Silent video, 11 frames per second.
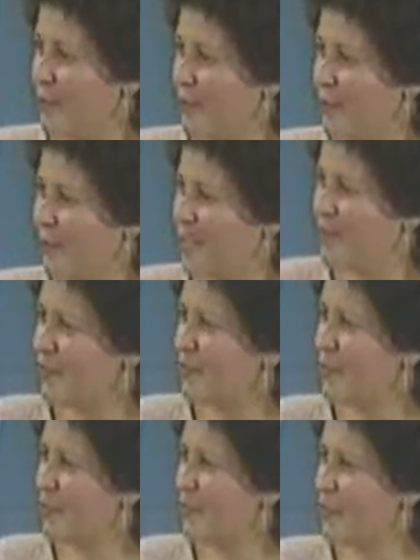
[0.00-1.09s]
It's very
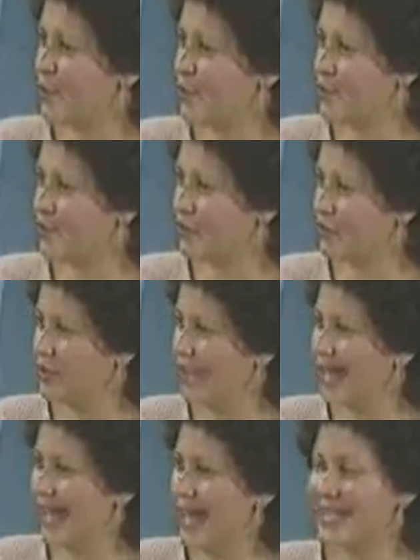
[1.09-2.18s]
impersonal, and
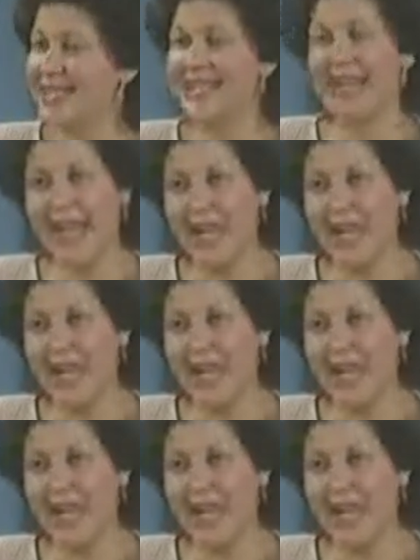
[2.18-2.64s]
it's scary